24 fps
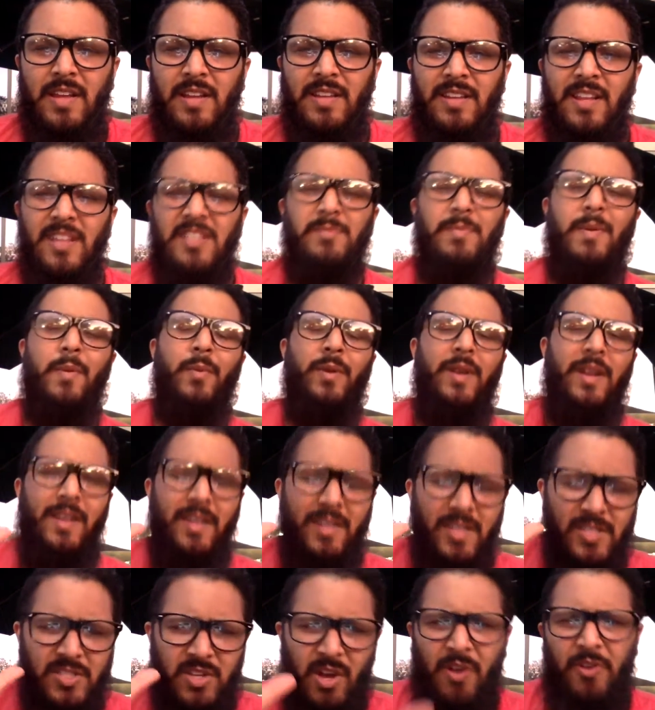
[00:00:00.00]
Doesn't mean we need to
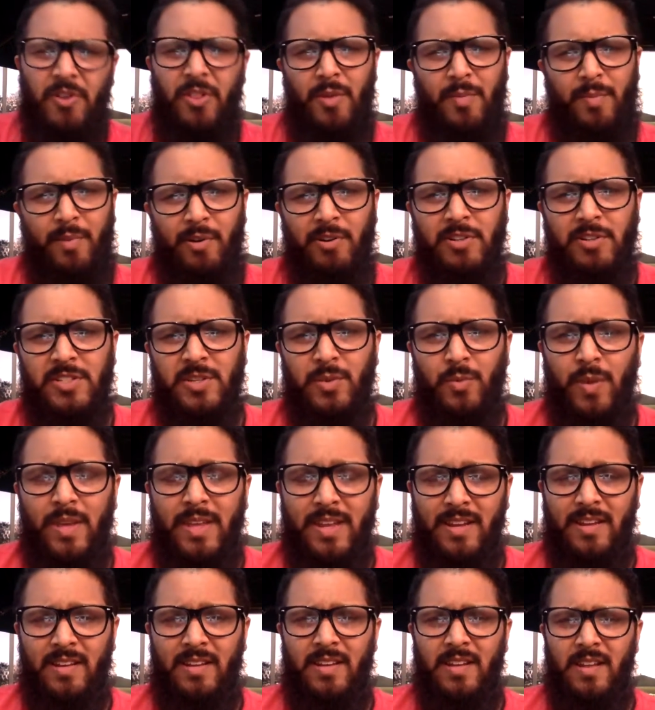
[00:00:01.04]
dishonor the person. We
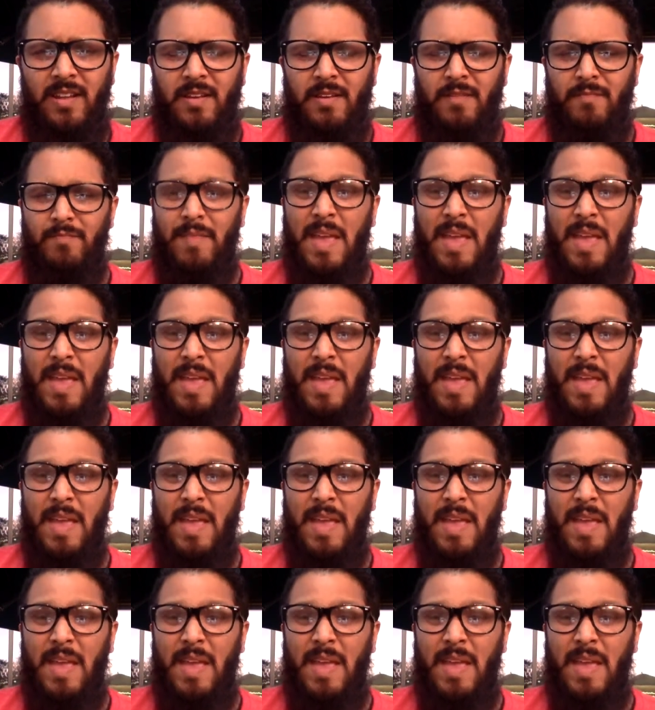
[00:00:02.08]
can